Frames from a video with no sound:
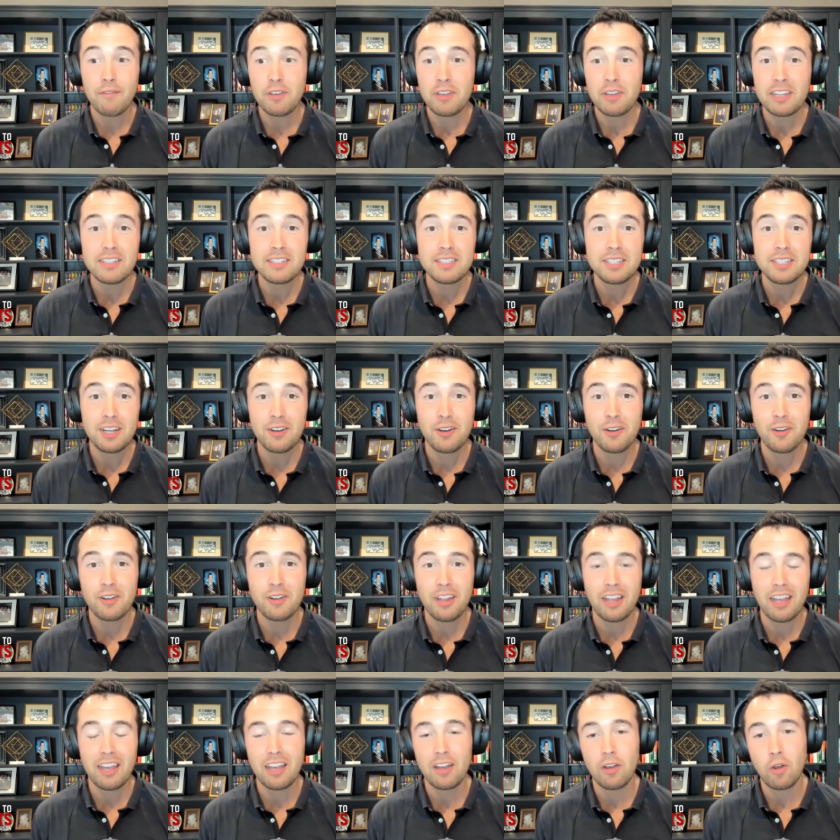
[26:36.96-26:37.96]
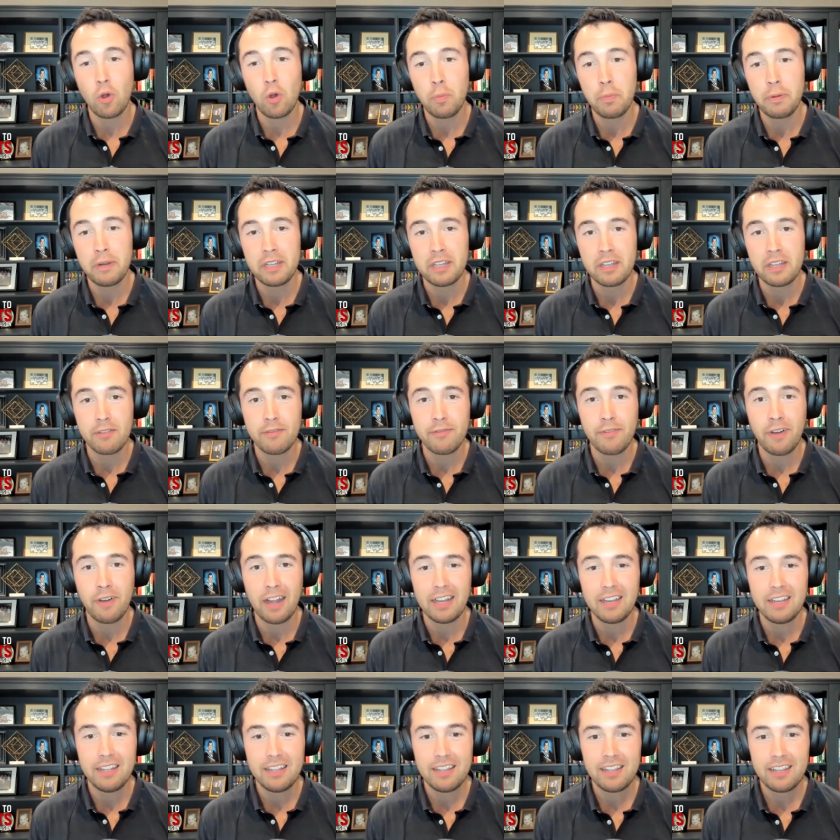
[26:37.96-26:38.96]
you considered uh, opening a
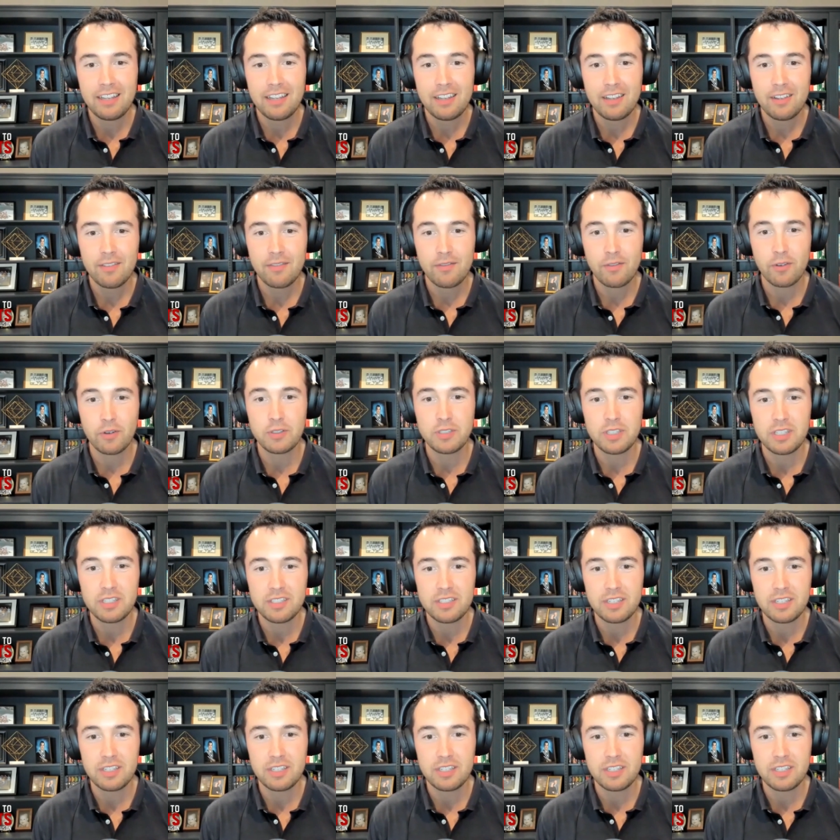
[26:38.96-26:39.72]
fund versus